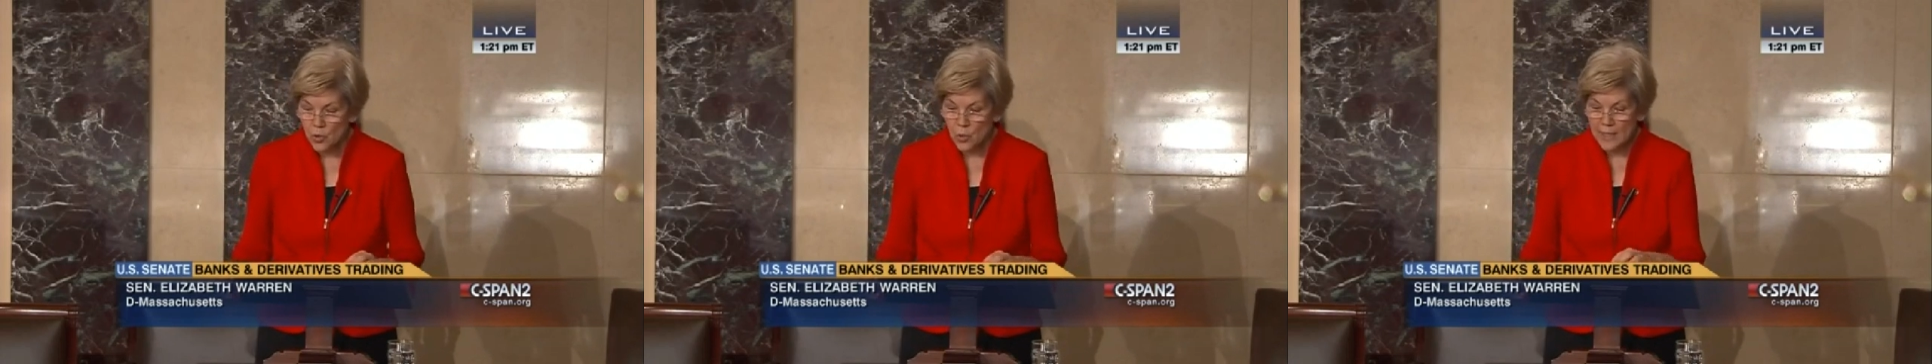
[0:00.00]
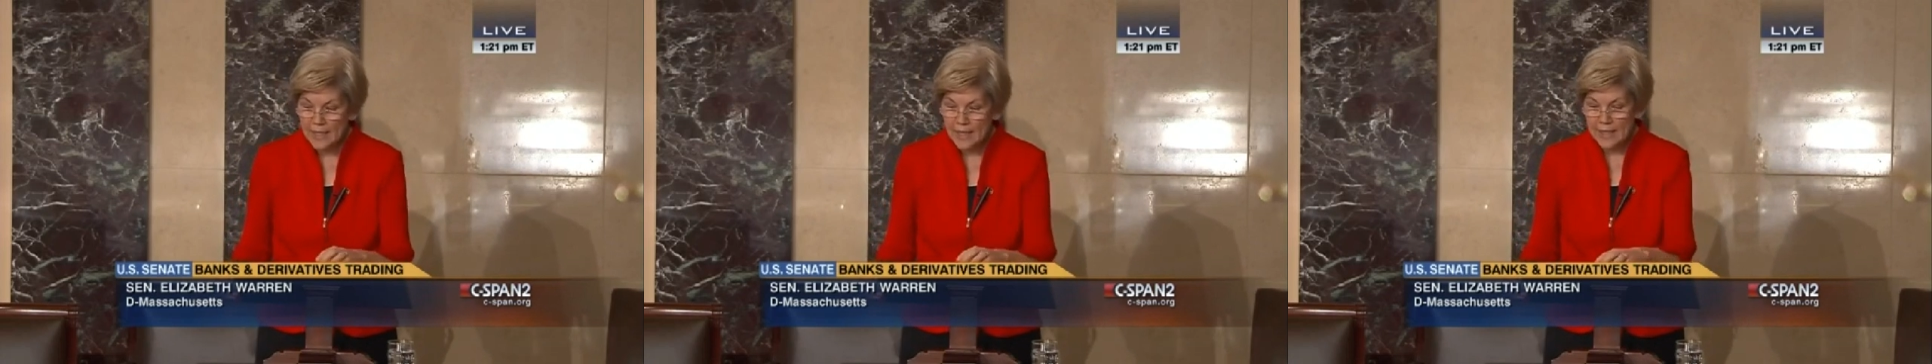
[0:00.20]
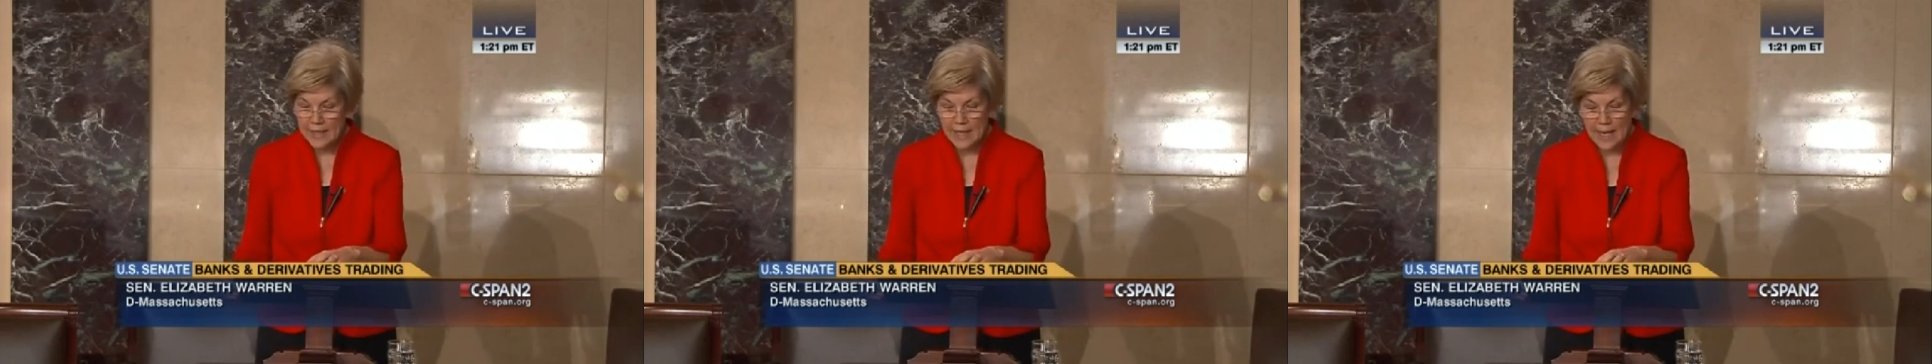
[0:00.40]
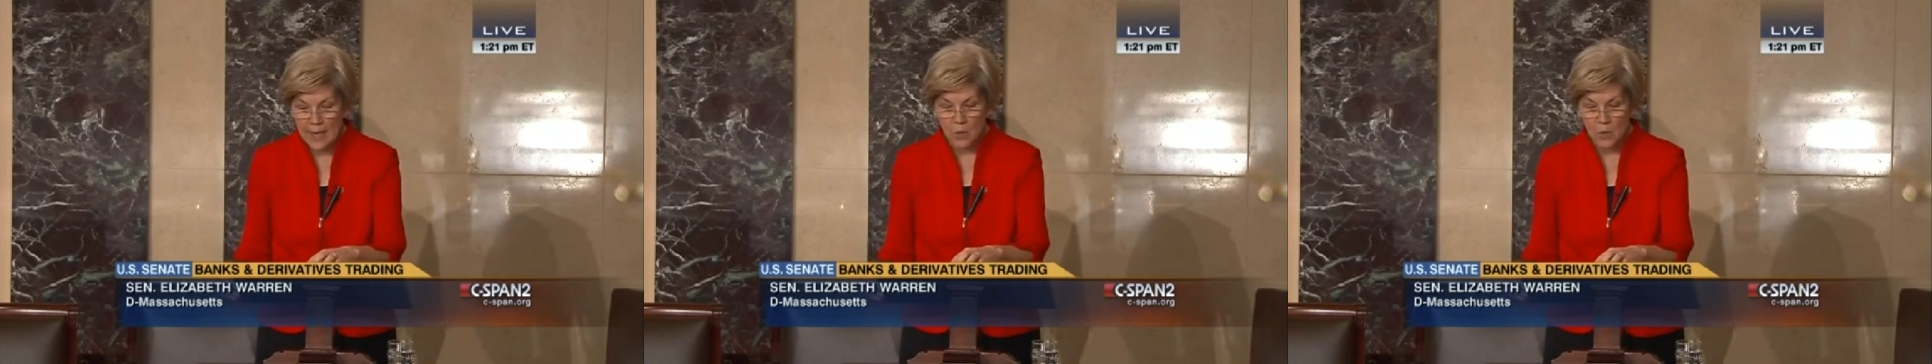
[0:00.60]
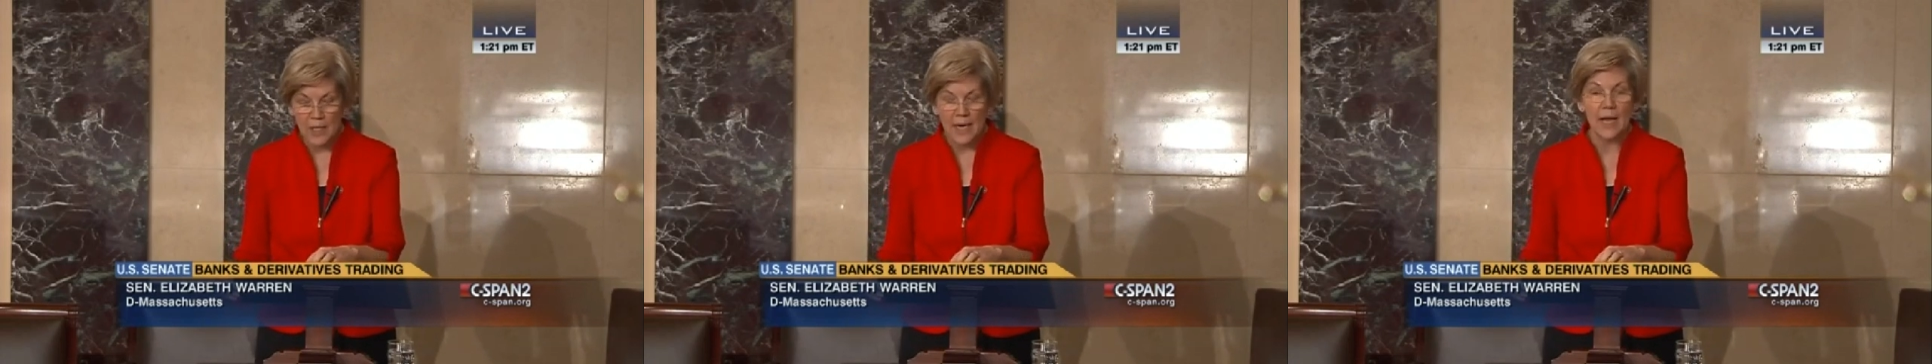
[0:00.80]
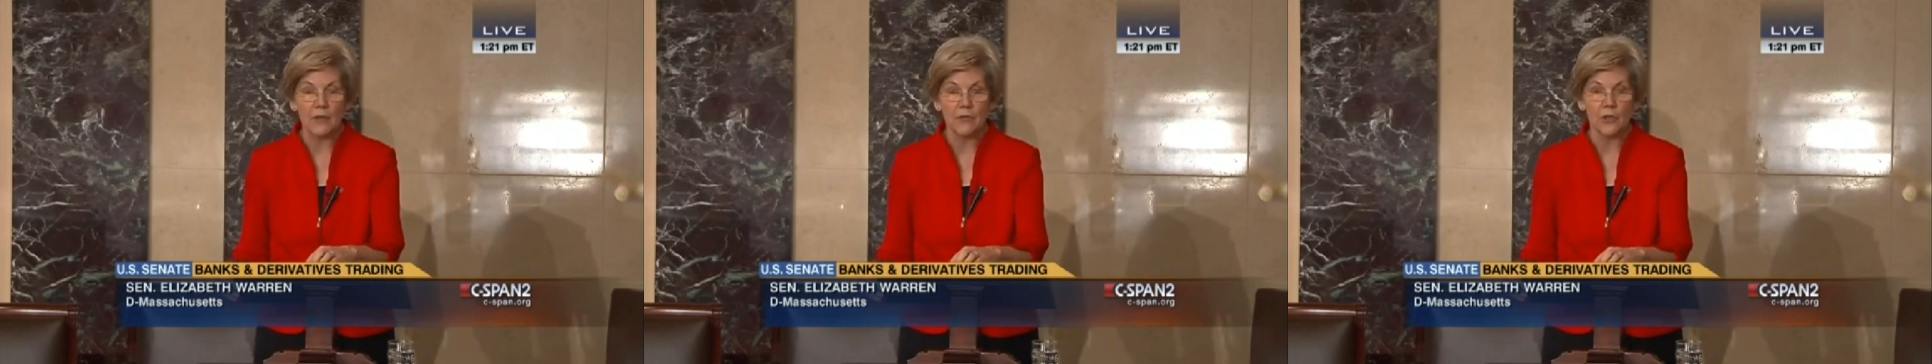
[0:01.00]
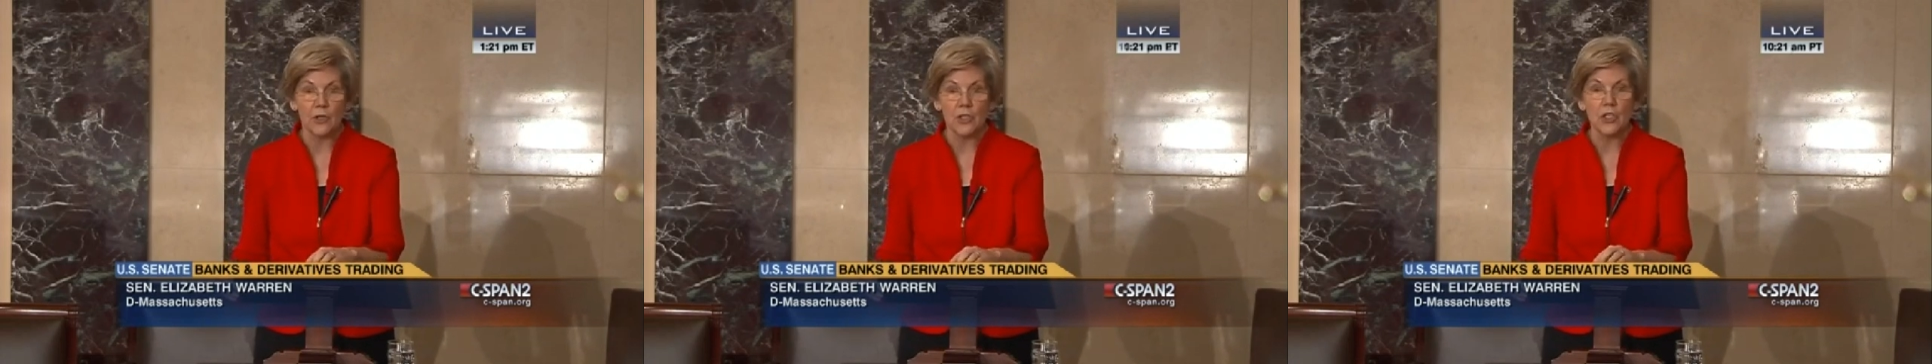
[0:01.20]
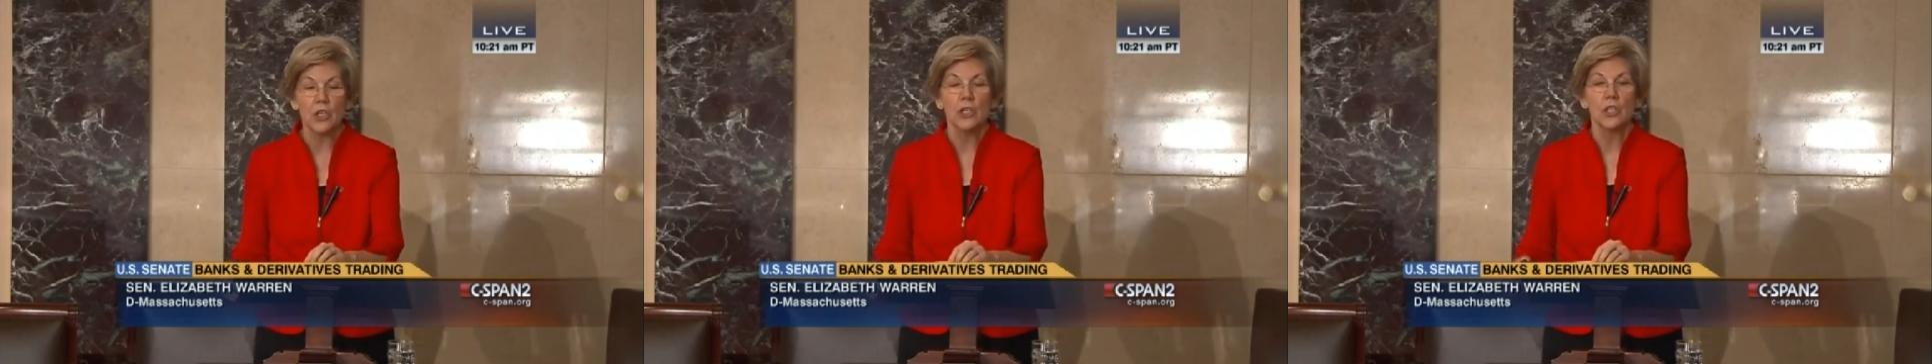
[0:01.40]
to join in
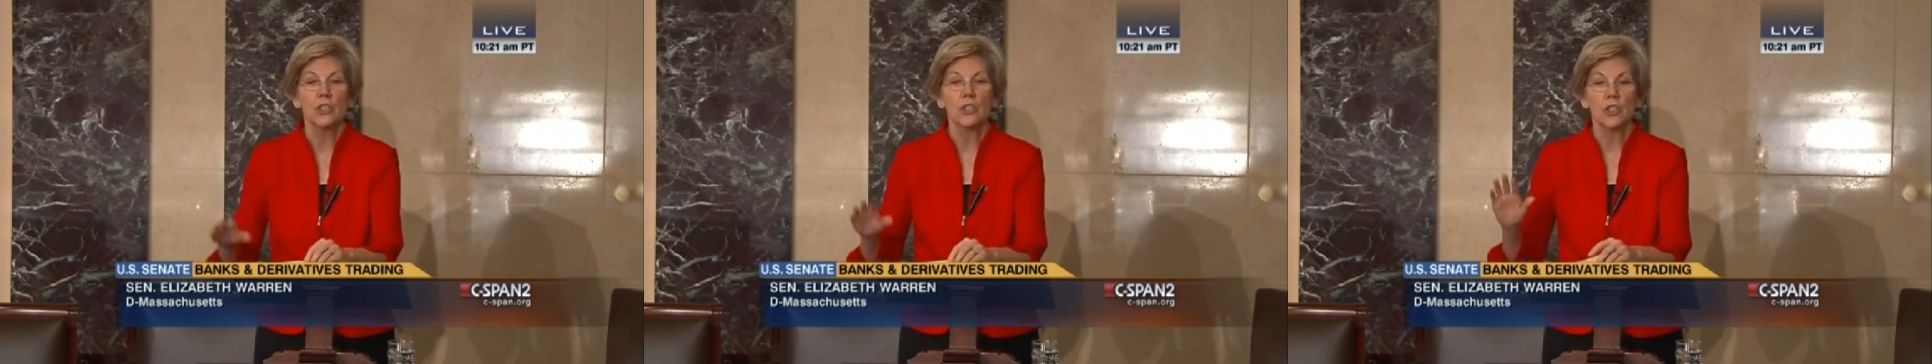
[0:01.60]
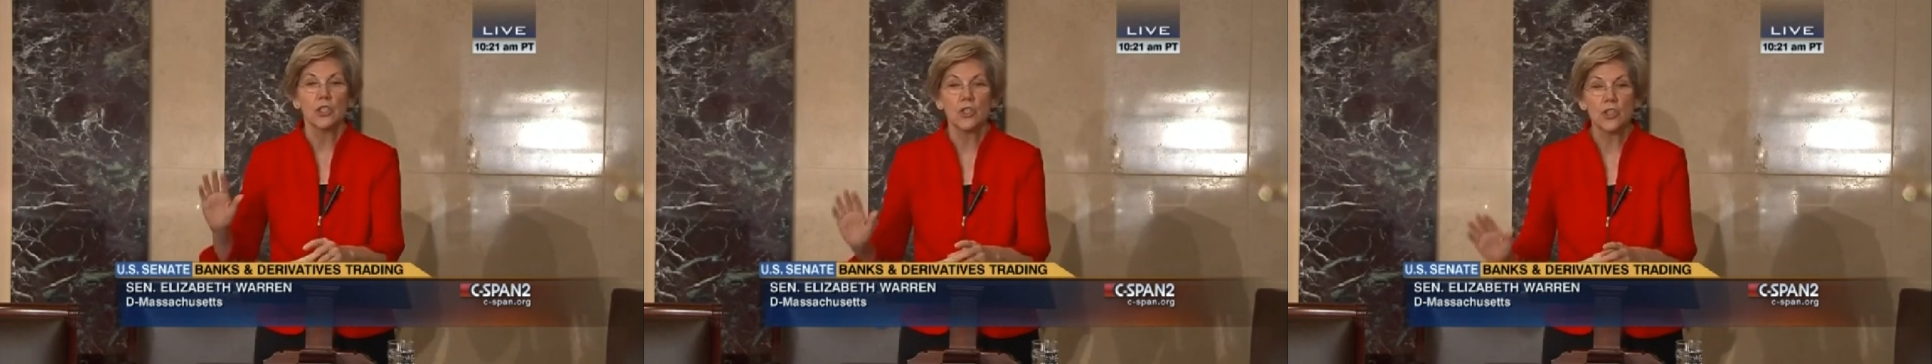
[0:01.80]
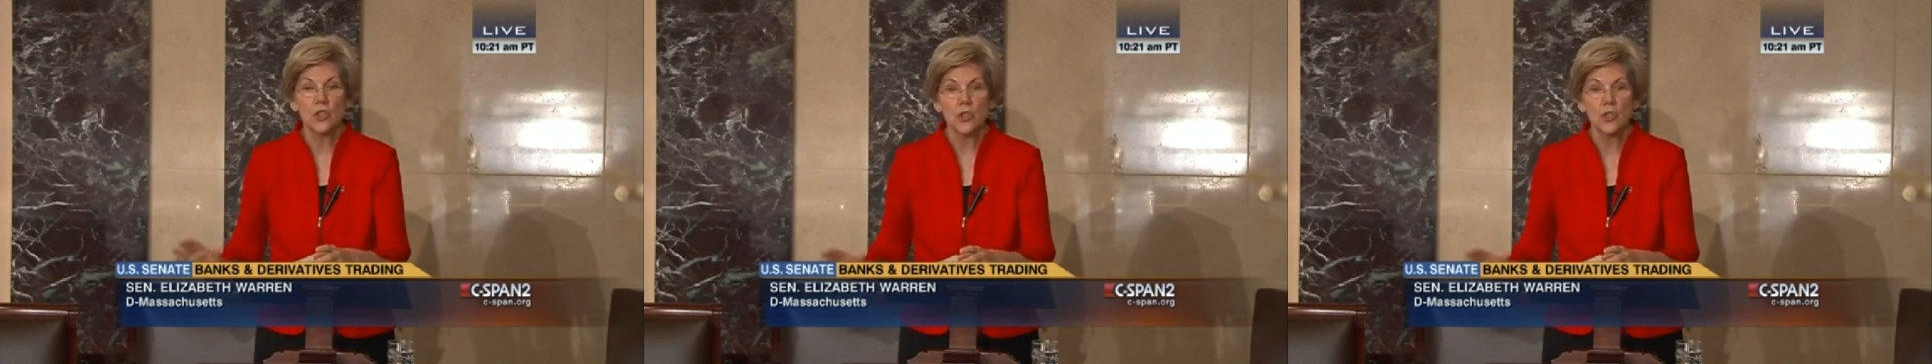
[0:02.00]
our efforts